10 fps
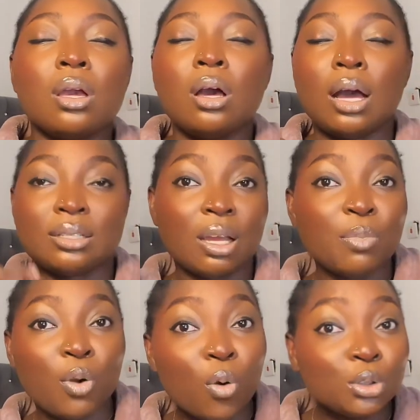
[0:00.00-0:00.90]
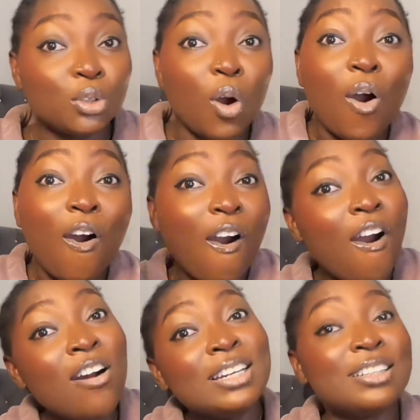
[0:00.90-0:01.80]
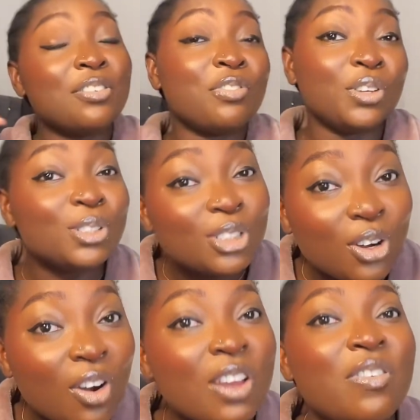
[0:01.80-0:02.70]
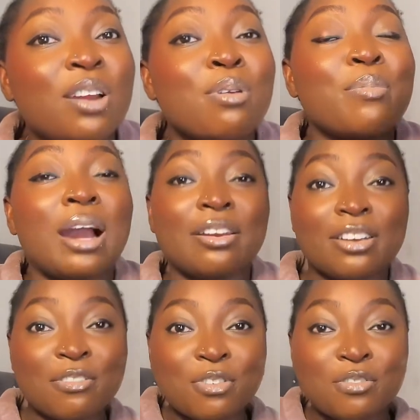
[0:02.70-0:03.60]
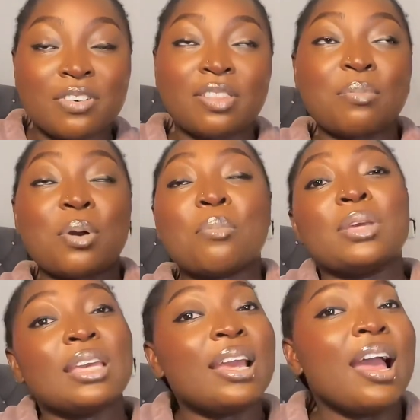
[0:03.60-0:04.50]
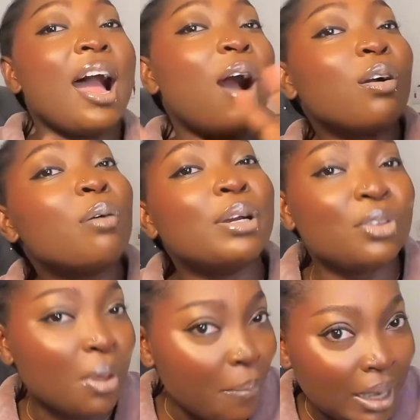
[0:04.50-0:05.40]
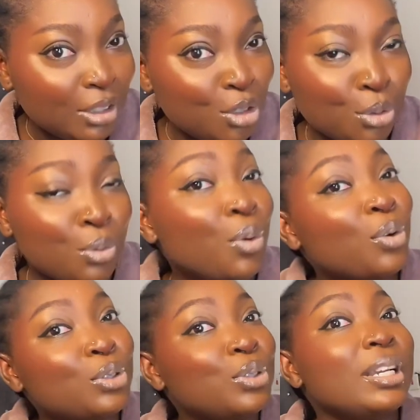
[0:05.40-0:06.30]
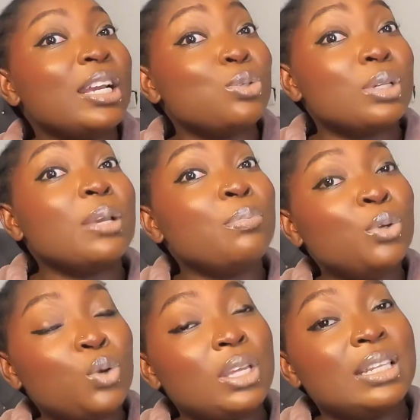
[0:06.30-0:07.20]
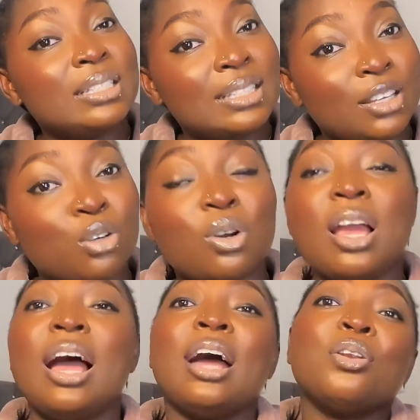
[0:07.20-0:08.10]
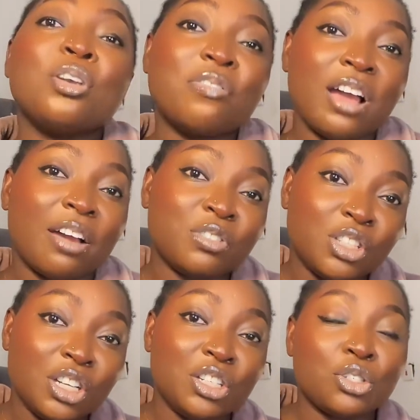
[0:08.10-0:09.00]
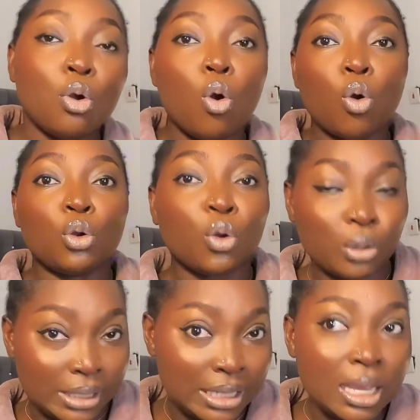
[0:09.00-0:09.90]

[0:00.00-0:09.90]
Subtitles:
as time goes on in the future, if I remember another fun fact about me, I'll come and do a part two. So you guys will keep knowing this girl and know if I have changed or not.